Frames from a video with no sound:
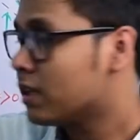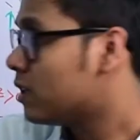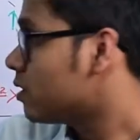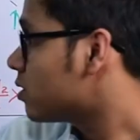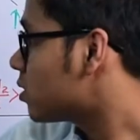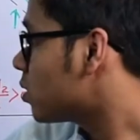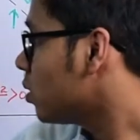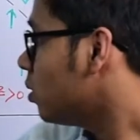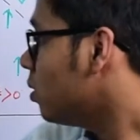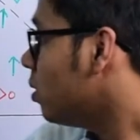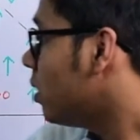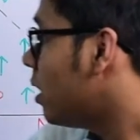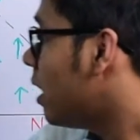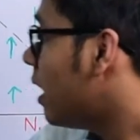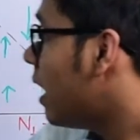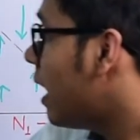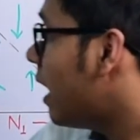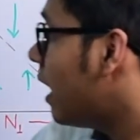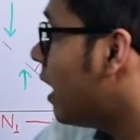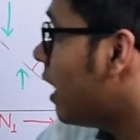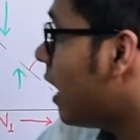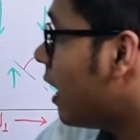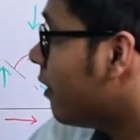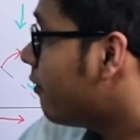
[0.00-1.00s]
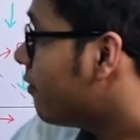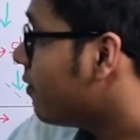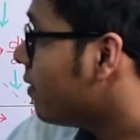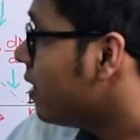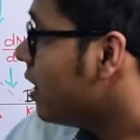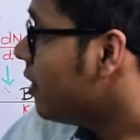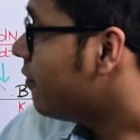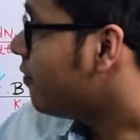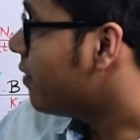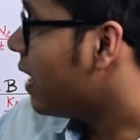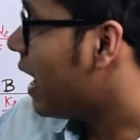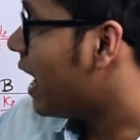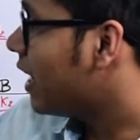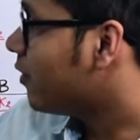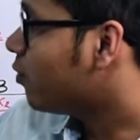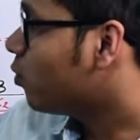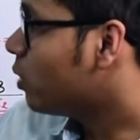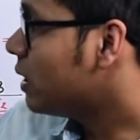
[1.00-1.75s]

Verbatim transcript: So if, if N